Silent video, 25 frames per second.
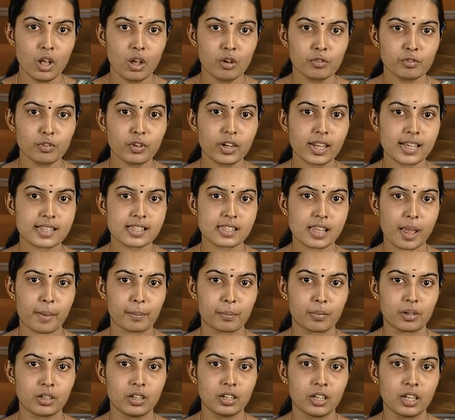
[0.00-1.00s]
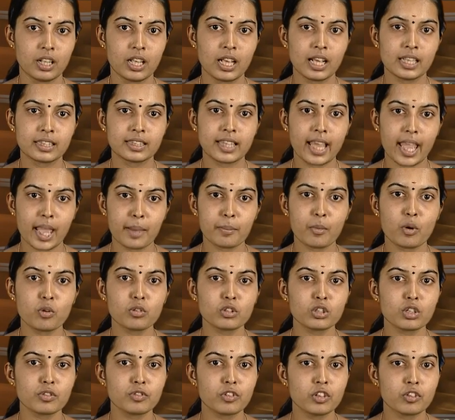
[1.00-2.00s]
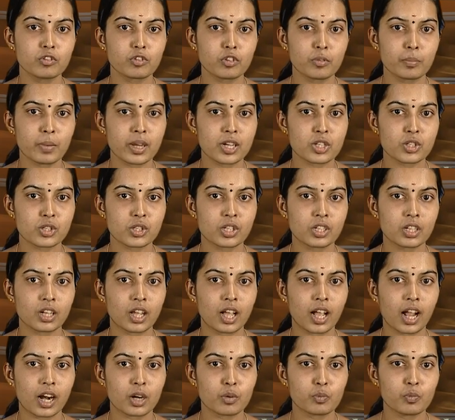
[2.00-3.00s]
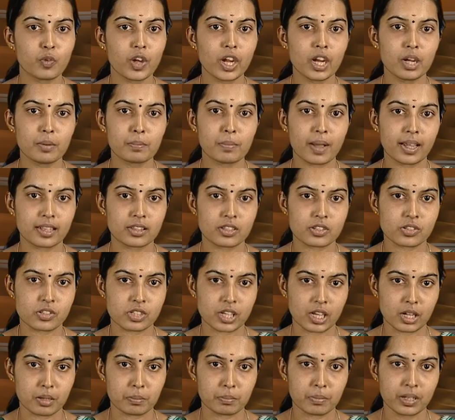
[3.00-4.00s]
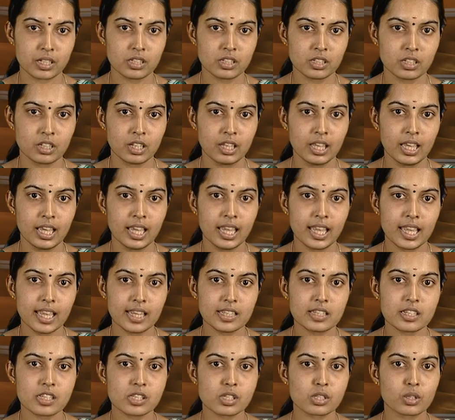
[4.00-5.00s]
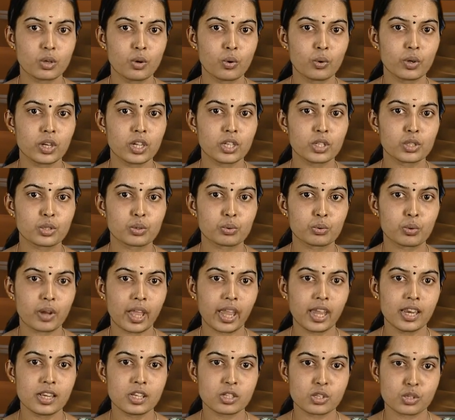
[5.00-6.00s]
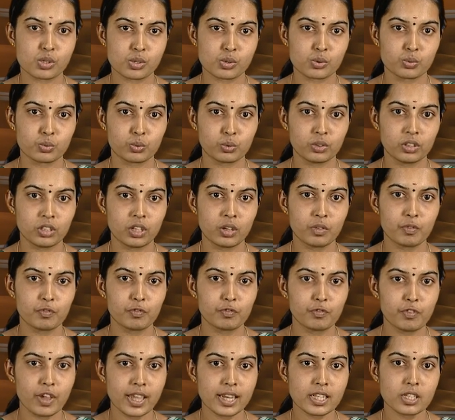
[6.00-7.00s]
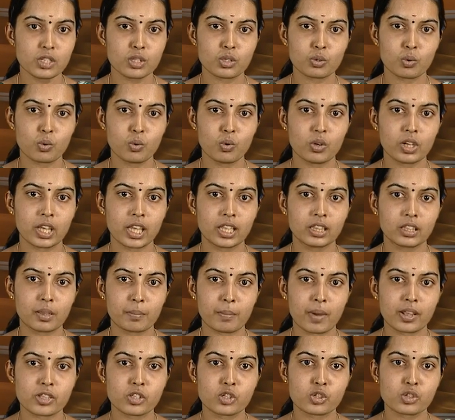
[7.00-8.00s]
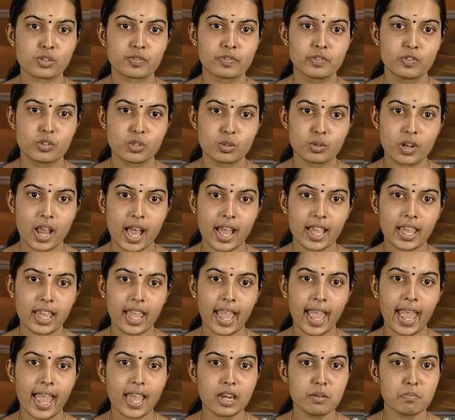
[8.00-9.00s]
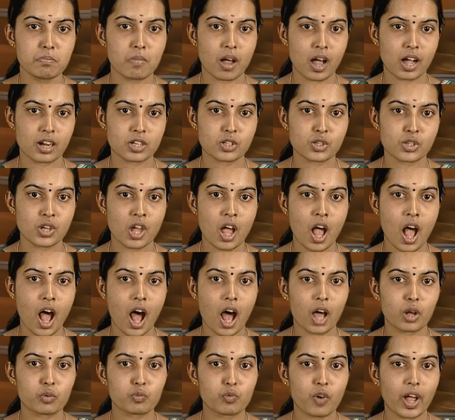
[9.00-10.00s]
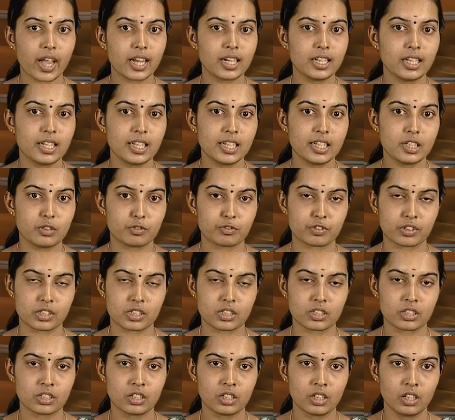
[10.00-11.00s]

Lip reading: For example, the amount of information conveyed by the statement, "It is going to rain soon," when told in the months of July and March are widely different.